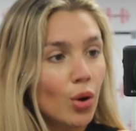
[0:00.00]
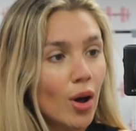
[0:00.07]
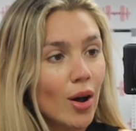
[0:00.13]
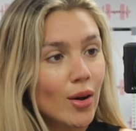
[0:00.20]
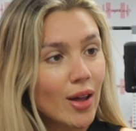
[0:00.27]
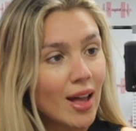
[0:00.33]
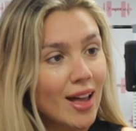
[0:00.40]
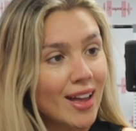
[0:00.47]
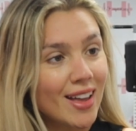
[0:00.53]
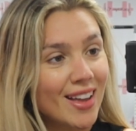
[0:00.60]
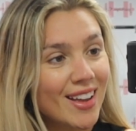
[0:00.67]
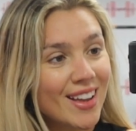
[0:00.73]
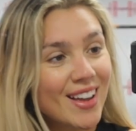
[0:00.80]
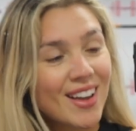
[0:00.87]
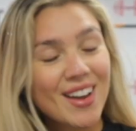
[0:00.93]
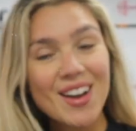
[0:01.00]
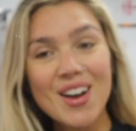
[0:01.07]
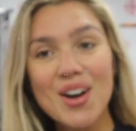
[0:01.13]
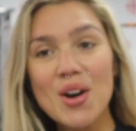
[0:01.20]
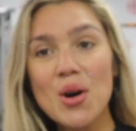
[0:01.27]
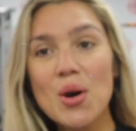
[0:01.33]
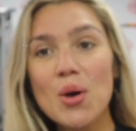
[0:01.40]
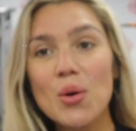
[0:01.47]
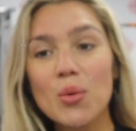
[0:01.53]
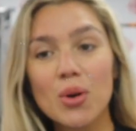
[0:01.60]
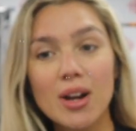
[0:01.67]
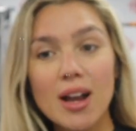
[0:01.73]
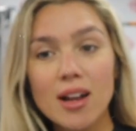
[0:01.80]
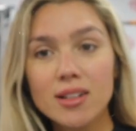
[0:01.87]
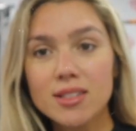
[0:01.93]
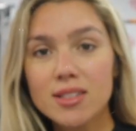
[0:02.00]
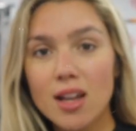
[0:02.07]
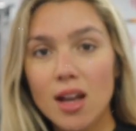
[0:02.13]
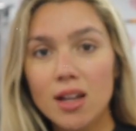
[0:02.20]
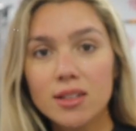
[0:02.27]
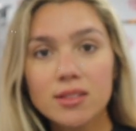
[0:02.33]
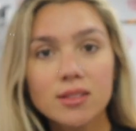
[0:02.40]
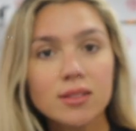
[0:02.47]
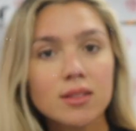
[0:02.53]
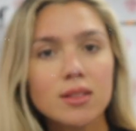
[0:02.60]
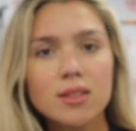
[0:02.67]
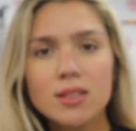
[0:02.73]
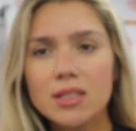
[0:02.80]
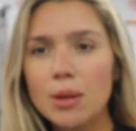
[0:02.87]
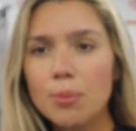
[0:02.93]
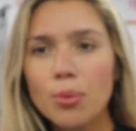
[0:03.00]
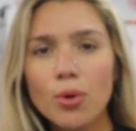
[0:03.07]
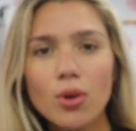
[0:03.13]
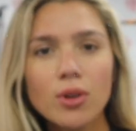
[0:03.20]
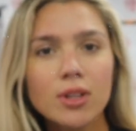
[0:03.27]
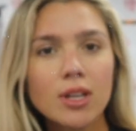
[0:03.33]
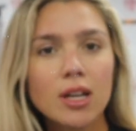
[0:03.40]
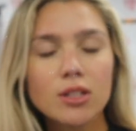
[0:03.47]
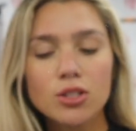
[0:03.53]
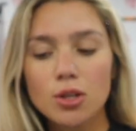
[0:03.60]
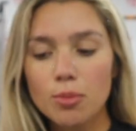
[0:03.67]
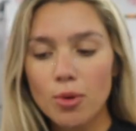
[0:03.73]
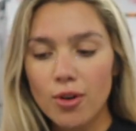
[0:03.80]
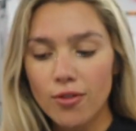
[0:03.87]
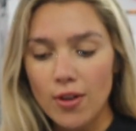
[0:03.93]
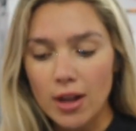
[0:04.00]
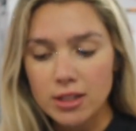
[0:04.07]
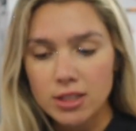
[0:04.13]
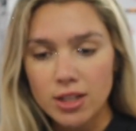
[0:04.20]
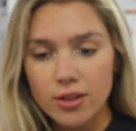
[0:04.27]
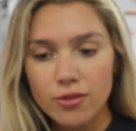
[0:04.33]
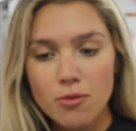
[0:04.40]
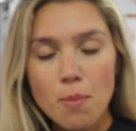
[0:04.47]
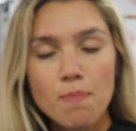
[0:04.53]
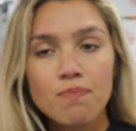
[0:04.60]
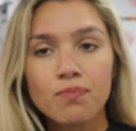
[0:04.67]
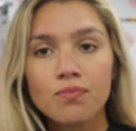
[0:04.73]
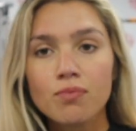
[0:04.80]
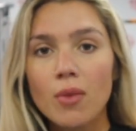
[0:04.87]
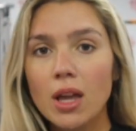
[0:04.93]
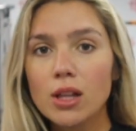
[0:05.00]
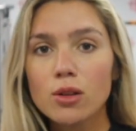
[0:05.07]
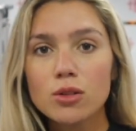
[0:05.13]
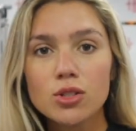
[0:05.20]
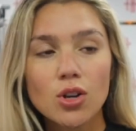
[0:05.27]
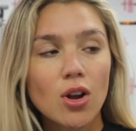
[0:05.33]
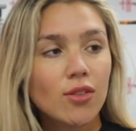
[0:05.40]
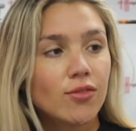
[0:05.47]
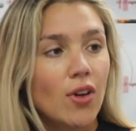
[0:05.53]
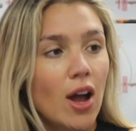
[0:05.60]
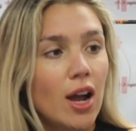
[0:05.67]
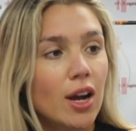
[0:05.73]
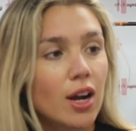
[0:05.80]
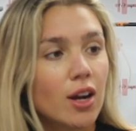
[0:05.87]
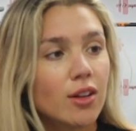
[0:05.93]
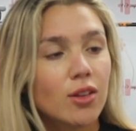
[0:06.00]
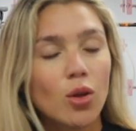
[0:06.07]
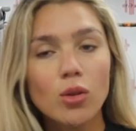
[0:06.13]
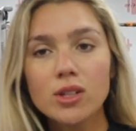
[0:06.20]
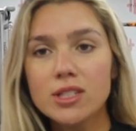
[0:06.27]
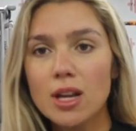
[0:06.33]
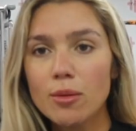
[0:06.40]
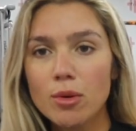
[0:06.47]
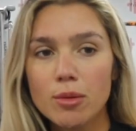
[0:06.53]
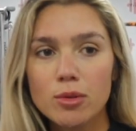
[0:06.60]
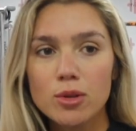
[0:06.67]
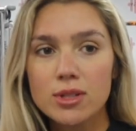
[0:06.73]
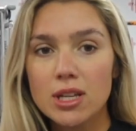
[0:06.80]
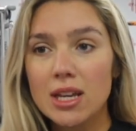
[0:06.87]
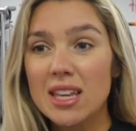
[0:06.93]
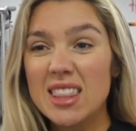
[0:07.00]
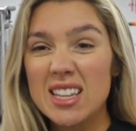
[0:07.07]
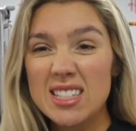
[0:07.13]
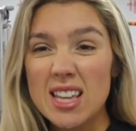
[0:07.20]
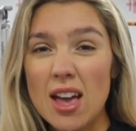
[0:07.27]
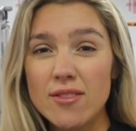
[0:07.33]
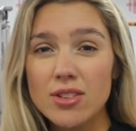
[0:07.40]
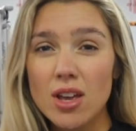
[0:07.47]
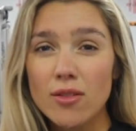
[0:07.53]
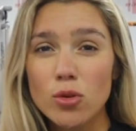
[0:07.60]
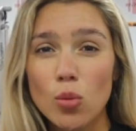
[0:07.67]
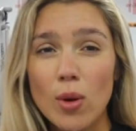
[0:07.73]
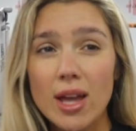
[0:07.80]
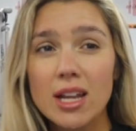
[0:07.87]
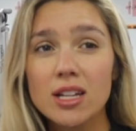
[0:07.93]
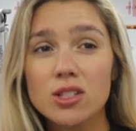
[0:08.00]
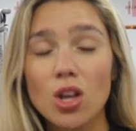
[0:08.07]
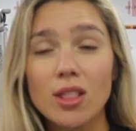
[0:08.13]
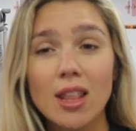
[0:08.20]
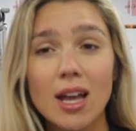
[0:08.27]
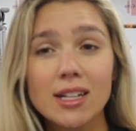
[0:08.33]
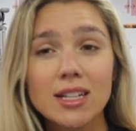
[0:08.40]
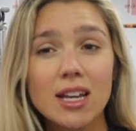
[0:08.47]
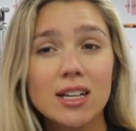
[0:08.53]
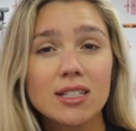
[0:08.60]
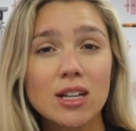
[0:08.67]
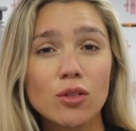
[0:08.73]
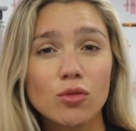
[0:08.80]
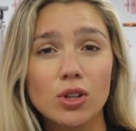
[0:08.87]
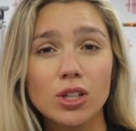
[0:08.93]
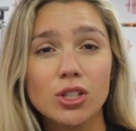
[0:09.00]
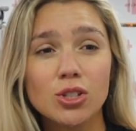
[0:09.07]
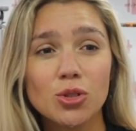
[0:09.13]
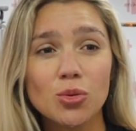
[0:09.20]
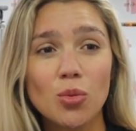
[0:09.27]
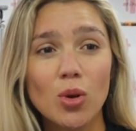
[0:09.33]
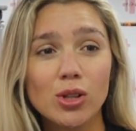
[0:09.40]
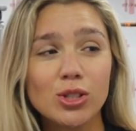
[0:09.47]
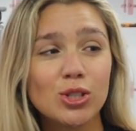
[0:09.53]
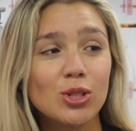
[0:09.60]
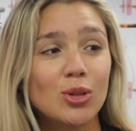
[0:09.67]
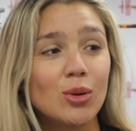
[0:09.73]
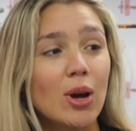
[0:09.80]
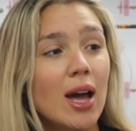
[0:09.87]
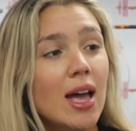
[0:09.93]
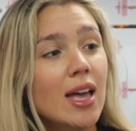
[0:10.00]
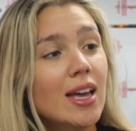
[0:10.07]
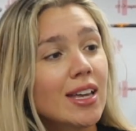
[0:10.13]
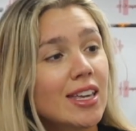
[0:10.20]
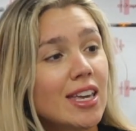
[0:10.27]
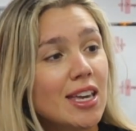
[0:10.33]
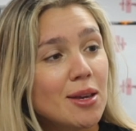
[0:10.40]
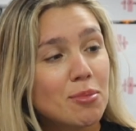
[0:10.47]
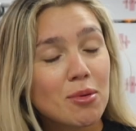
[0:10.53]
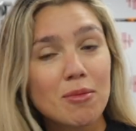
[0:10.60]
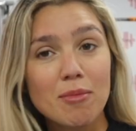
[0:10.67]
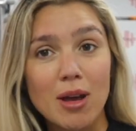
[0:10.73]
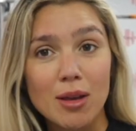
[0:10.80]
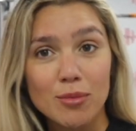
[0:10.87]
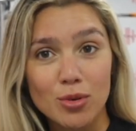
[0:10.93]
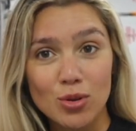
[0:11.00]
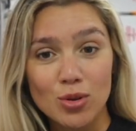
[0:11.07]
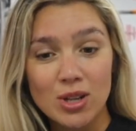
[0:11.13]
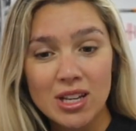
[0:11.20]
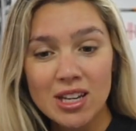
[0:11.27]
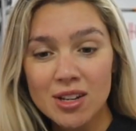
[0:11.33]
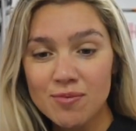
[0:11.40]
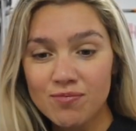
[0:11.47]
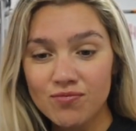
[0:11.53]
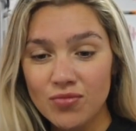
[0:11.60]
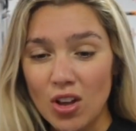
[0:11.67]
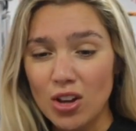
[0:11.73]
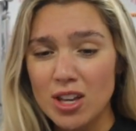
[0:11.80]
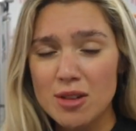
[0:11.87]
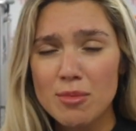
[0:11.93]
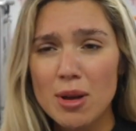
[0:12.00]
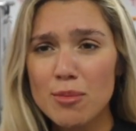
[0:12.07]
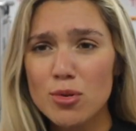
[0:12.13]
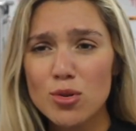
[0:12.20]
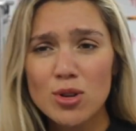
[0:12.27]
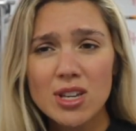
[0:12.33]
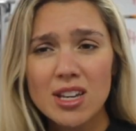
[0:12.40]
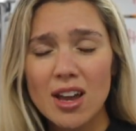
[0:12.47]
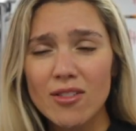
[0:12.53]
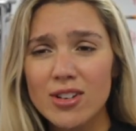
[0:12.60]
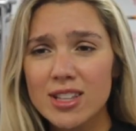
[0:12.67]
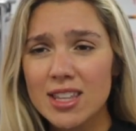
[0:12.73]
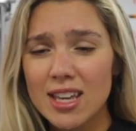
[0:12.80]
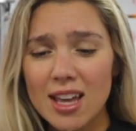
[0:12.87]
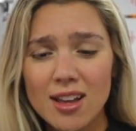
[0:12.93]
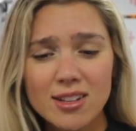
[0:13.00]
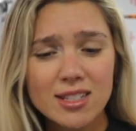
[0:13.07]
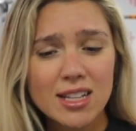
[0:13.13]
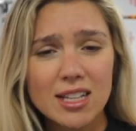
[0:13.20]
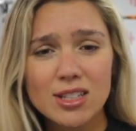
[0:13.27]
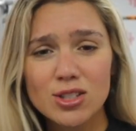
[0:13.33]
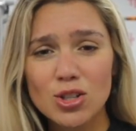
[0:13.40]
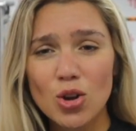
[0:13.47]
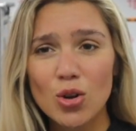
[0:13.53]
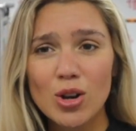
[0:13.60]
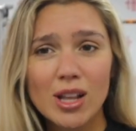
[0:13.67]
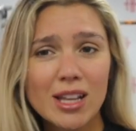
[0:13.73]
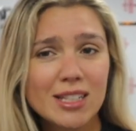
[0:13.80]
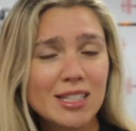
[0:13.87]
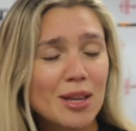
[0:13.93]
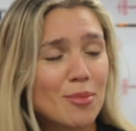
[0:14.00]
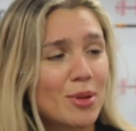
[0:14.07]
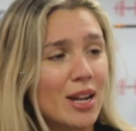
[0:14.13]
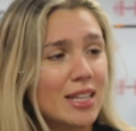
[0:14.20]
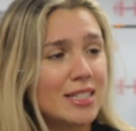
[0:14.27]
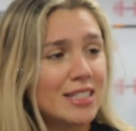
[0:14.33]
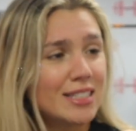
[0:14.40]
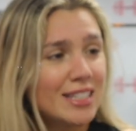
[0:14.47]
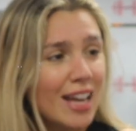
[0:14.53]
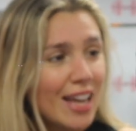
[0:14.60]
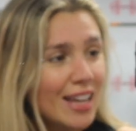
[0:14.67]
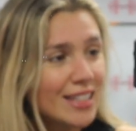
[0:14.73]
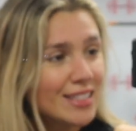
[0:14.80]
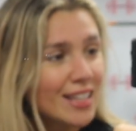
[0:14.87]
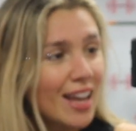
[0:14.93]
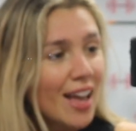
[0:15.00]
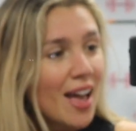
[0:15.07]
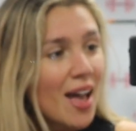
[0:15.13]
Okay, workout is done. Simple yet super effective. My glutes are on fire. The only time I'm using this heavy of a weight is on leg day because I really do want to keep my booty. I'll keep my booty. Everything else, let's tone it. Let's keep it nice and tight.